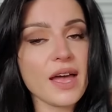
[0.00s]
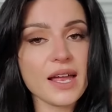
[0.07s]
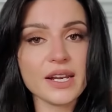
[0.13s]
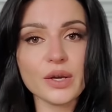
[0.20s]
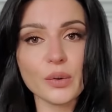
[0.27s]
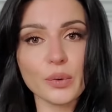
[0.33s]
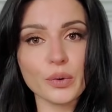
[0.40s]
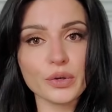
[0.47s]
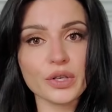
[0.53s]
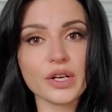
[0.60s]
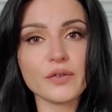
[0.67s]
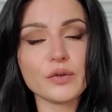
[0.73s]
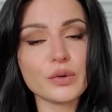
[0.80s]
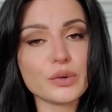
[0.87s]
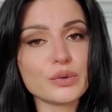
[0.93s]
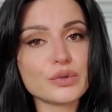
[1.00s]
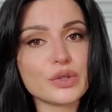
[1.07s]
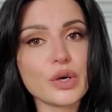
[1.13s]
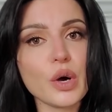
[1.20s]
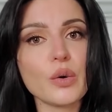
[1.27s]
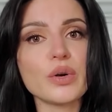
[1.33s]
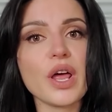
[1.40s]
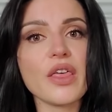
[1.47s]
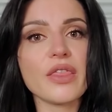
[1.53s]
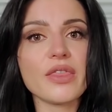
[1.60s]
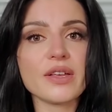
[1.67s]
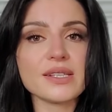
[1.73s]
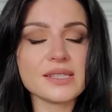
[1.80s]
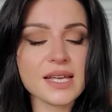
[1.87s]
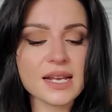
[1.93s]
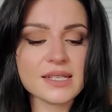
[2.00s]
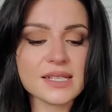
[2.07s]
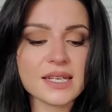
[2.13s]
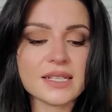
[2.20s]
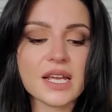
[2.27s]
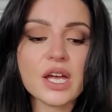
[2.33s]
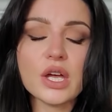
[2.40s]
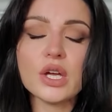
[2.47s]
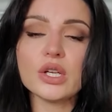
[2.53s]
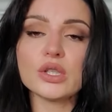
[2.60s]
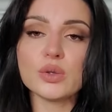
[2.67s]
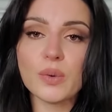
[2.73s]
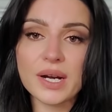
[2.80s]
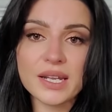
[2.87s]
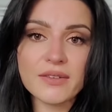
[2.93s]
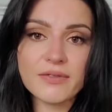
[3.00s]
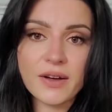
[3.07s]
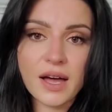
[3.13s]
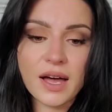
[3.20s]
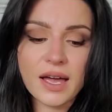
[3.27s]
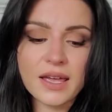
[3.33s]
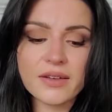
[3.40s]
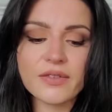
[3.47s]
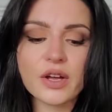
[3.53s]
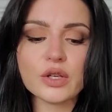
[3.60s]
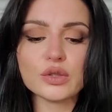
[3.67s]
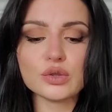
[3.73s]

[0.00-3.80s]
any order if you use the code the scented 25.